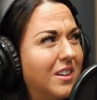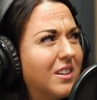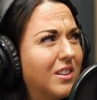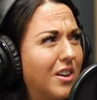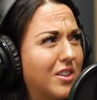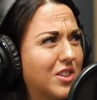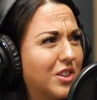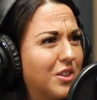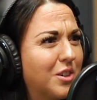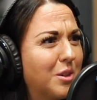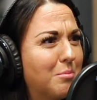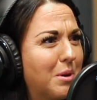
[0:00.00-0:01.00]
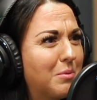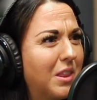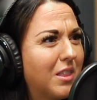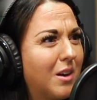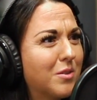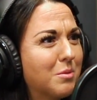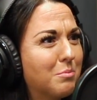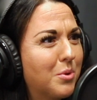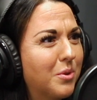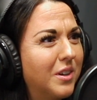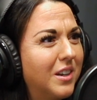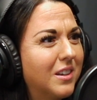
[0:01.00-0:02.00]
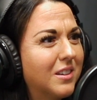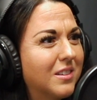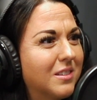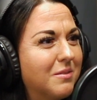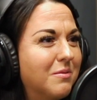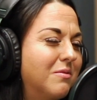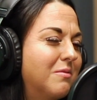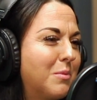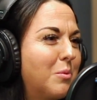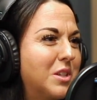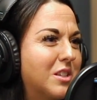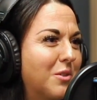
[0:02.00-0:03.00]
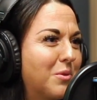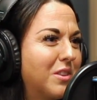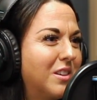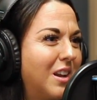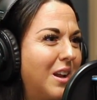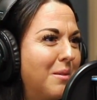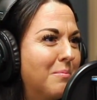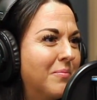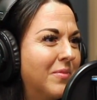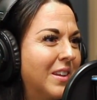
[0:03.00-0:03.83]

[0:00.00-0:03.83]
Clark's a girl, but we thought it was a boy, but we stuck with the name.